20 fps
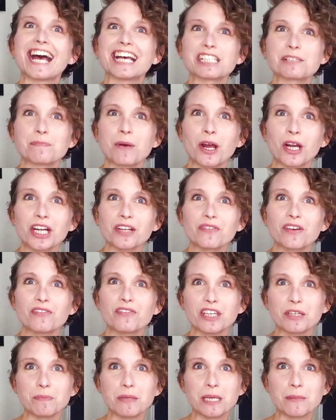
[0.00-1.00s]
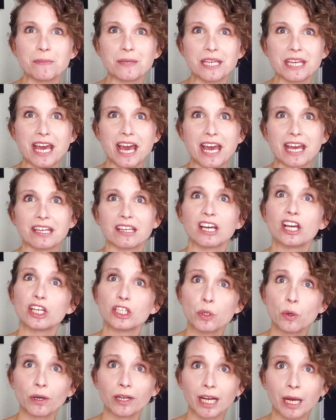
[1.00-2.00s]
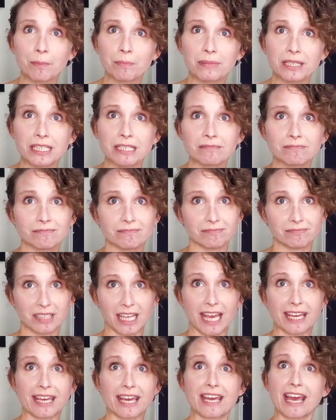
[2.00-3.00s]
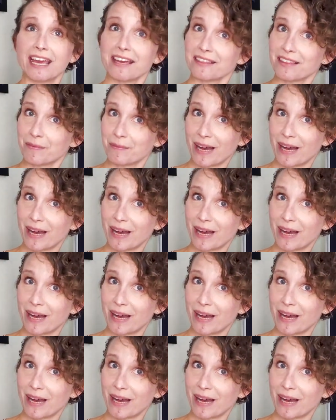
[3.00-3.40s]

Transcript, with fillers: As part of a VPPA, your company, aka the